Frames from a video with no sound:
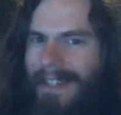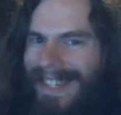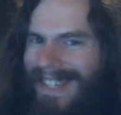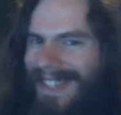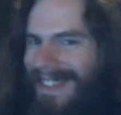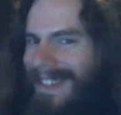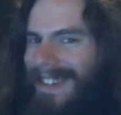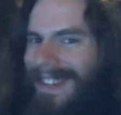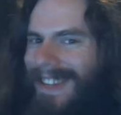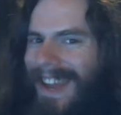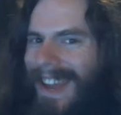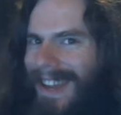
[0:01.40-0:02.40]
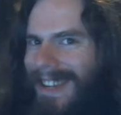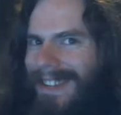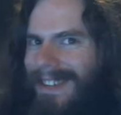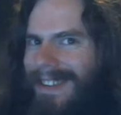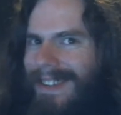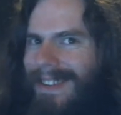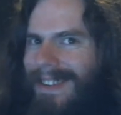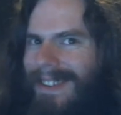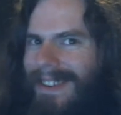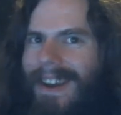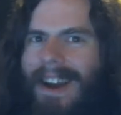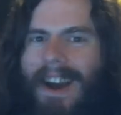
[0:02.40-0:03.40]
it's a good day.
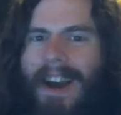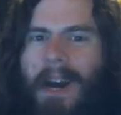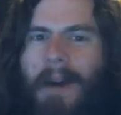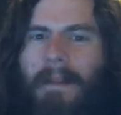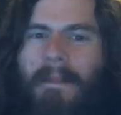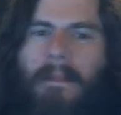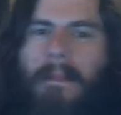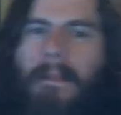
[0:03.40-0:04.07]
Um,